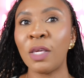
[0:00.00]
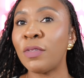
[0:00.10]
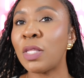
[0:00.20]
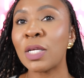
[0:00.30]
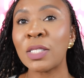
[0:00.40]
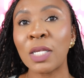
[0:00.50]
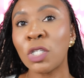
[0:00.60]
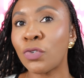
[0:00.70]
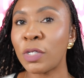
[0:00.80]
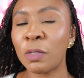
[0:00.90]
Even the
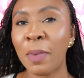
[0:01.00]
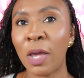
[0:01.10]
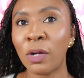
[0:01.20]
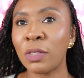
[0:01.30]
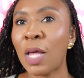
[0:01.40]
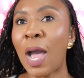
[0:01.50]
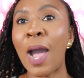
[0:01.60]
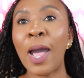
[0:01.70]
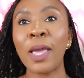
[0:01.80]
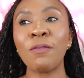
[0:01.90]
accessories matter.
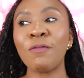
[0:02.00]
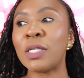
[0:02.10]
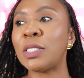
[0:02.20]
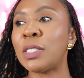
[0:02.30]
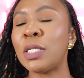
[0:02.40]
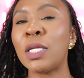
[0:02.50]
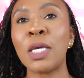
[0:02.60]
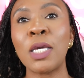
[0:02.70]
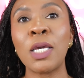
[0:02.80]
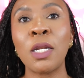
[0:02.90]
I invested
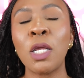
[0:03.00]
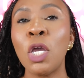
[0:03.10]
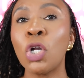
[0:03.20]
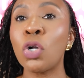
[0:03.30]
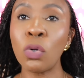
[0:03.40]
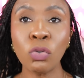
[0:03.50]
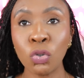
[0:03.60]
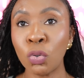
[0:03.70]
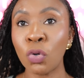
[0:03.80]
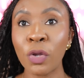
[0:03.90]
in gold
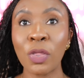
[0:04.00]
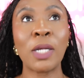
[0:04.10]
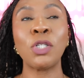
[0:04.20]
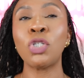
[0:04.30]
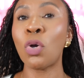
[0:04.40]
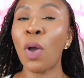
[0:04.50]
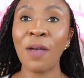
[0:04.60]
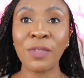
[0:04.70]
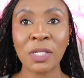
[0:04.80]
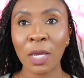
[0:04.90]
jewelry that I don't
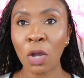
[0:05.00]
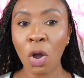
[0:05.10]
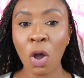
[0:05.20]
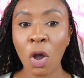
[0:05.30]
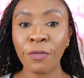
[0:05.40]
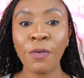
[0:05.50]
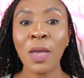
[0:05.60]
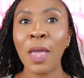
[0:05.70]
have to take off.